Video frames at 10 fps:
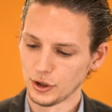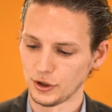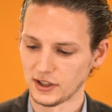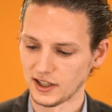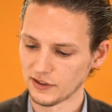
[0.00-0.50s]
You
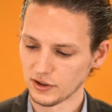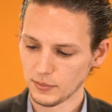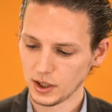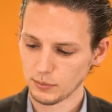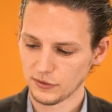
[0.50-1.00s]
never
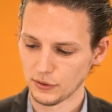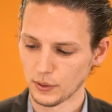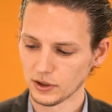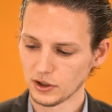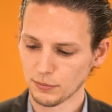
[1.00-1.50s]
made me feel
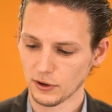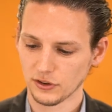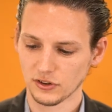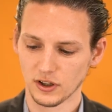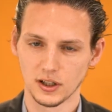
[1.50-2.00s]
under
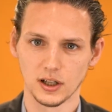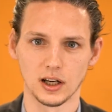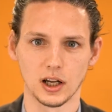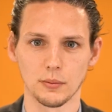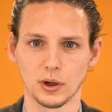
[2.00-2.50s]
pressure
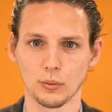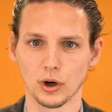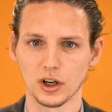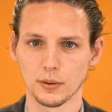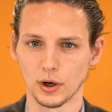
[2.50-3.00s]
and let me
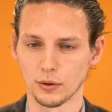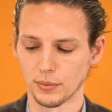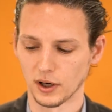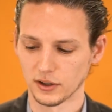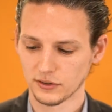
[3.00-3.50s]
work at my own
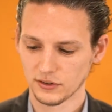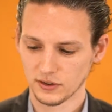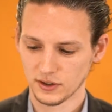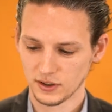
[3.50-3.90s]
pace.